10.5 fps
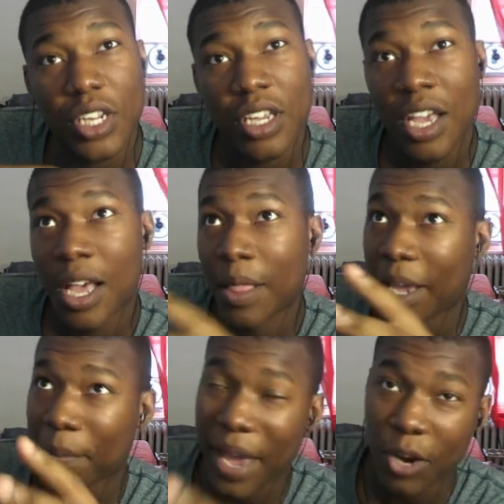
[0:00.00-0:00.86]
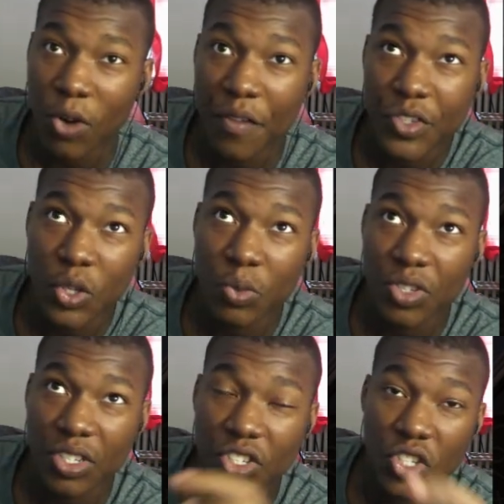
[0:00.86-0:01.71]
Duty, like Makarov
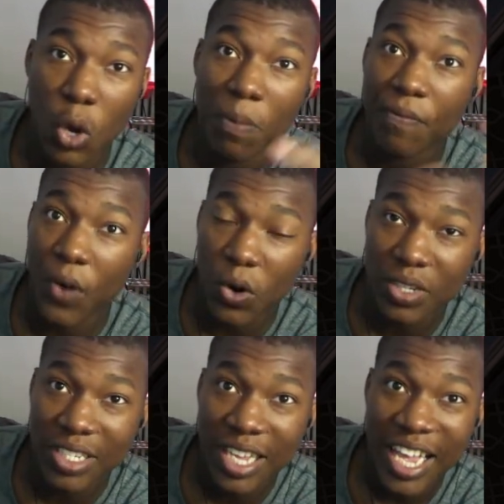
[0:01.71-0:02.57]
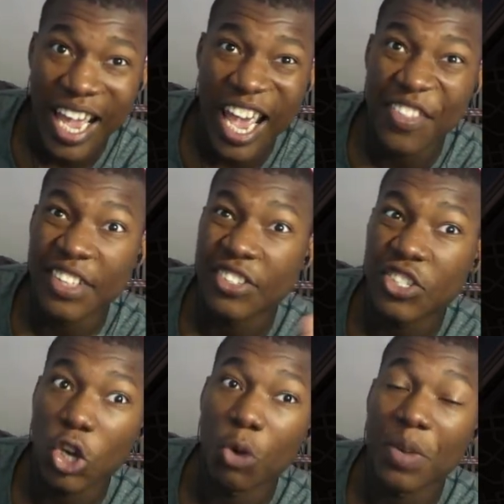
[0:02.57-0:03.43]
shoots Soap first, and then
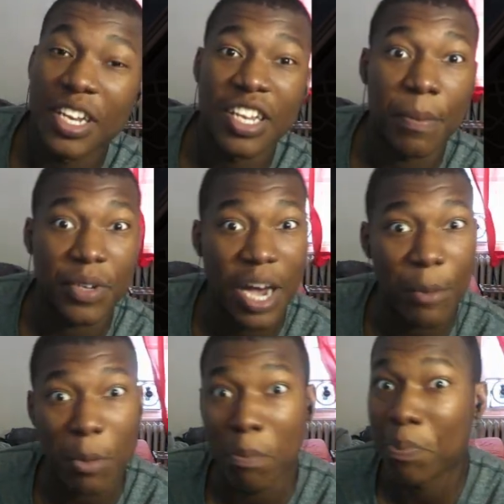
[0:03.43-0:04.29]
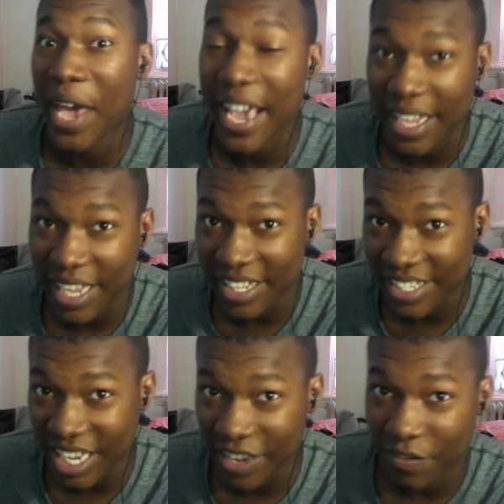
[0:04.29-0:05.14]
Soap ended up coming back
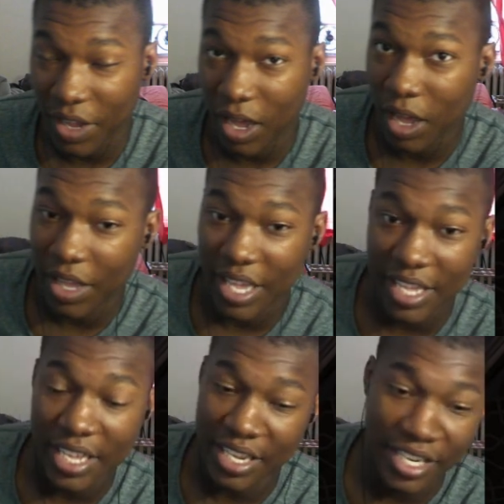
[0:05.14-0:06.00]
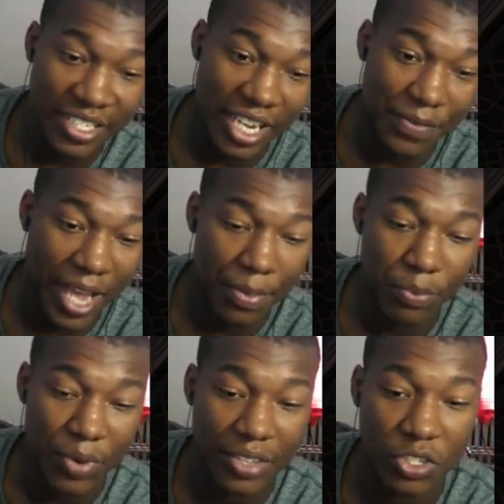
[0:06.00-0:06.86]
and save he saved
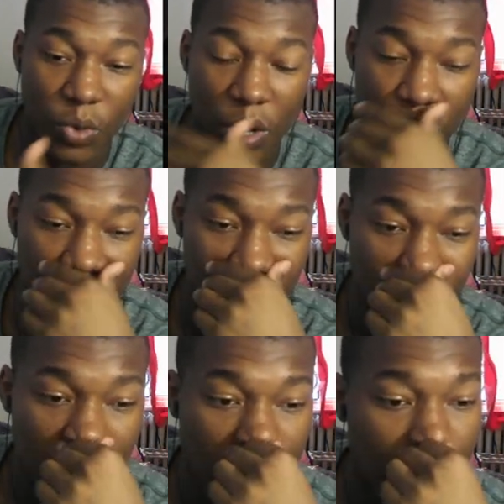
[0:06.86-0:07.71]
Captain Price as well. So